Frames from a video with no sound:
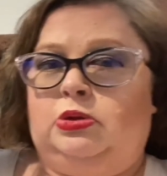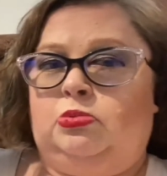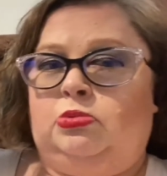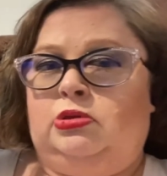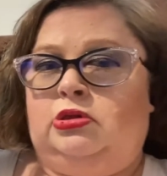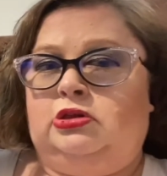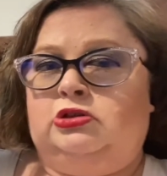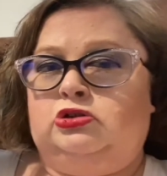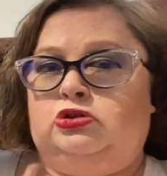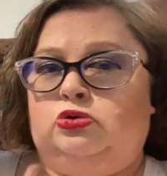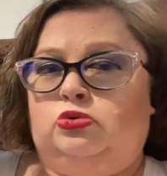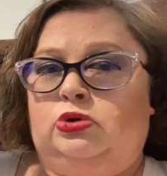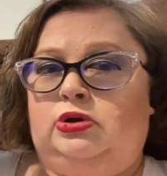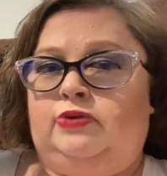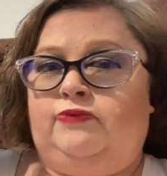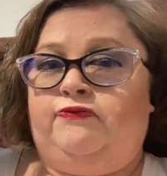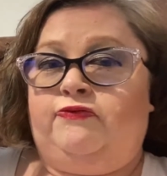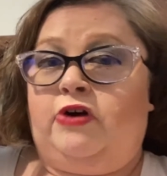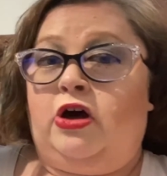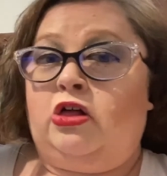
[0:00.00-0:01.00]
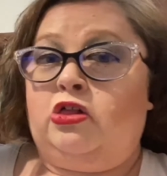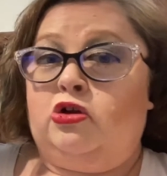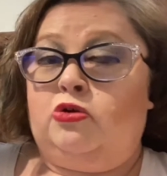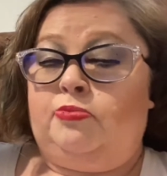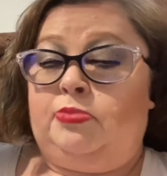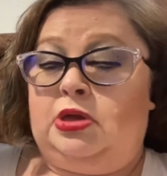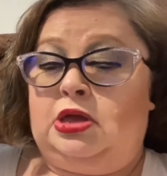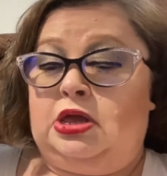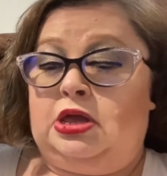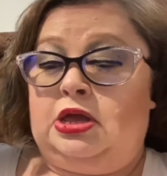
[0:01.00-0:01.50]
will enjoy Follow
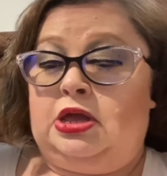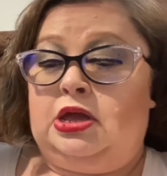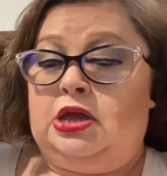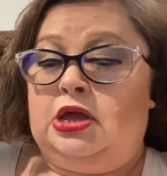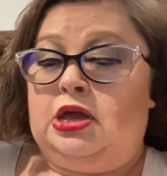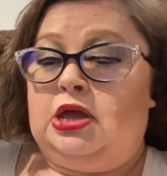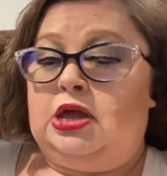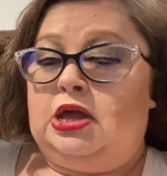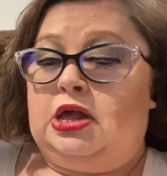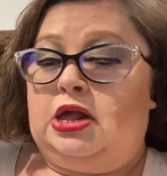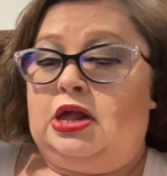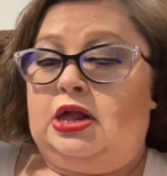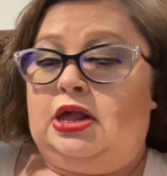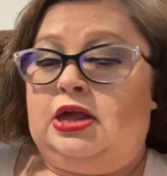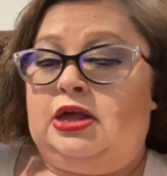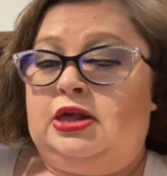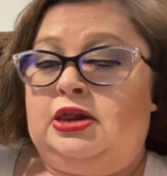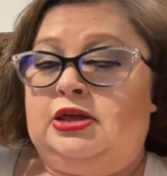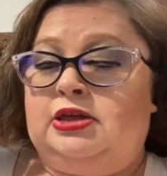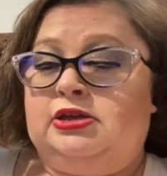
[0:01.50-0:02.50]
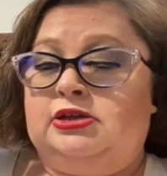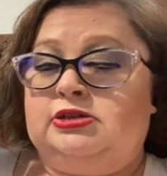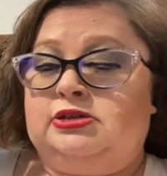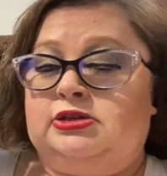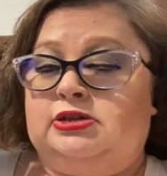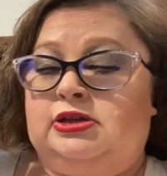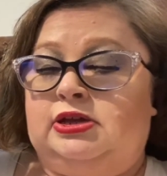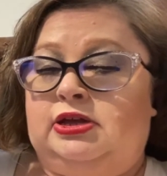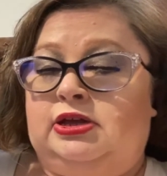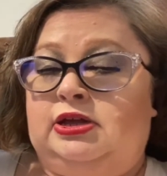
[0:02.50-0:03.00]
Me. It is
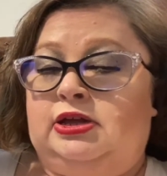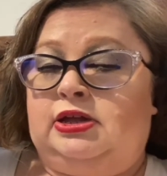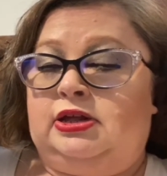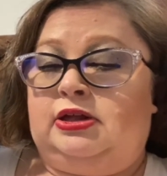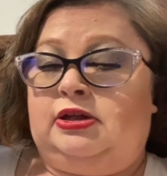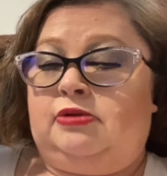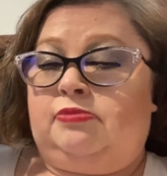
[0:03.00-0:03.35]
a